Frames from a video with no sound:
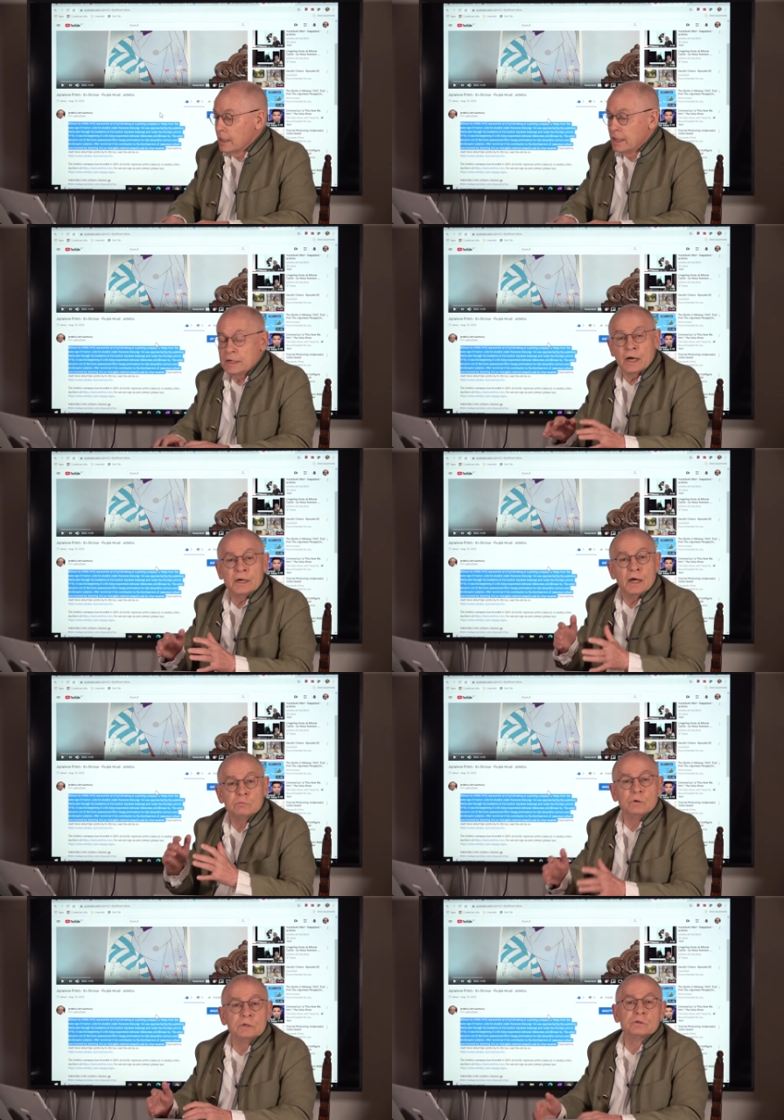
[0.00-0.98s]
and I now
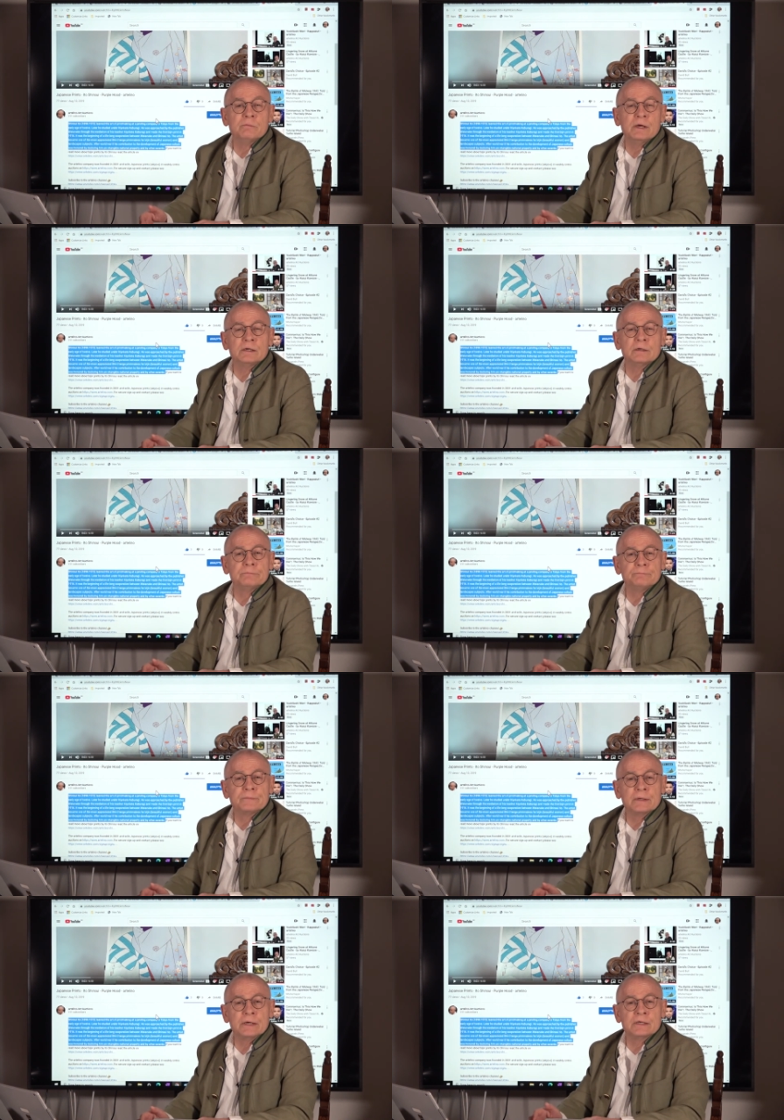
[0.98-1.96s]
want to make an
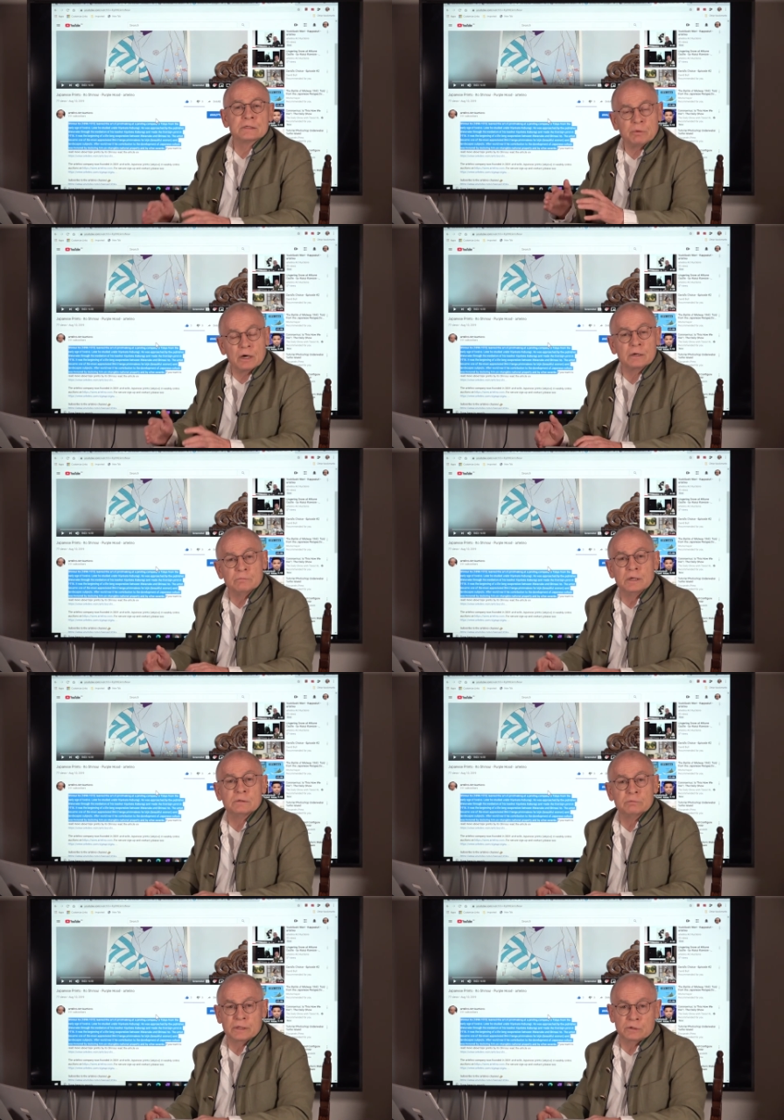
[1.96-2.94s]

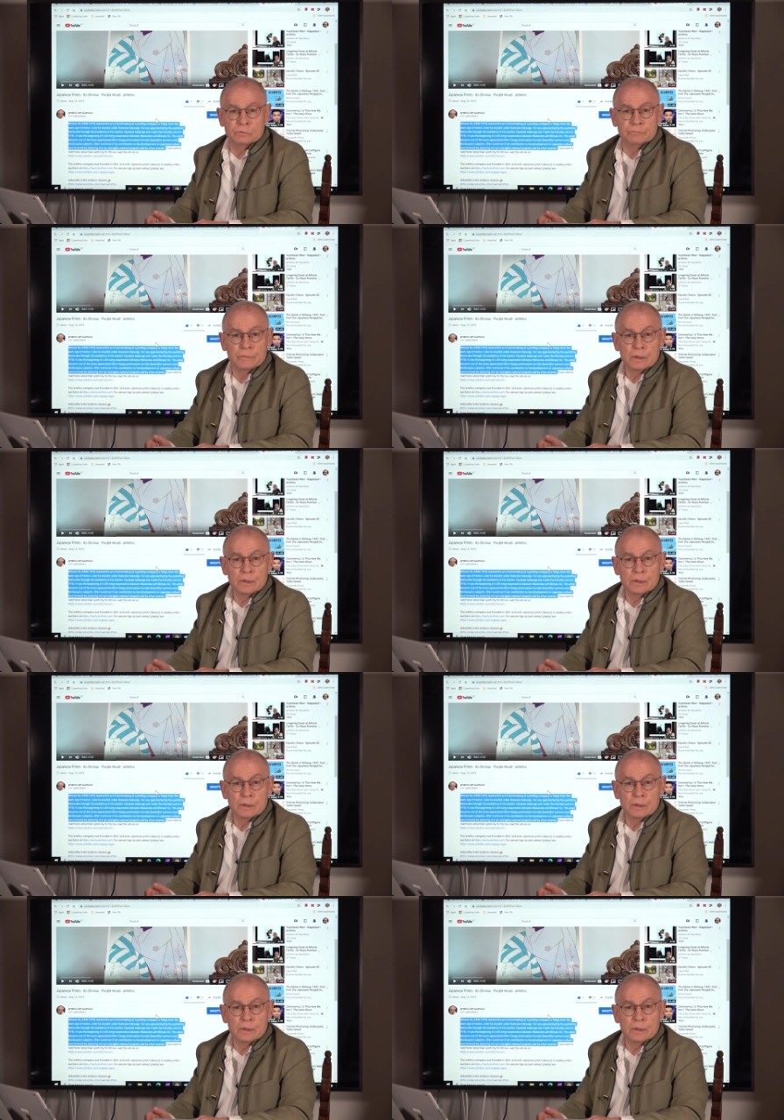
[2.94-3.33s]
experiment with you.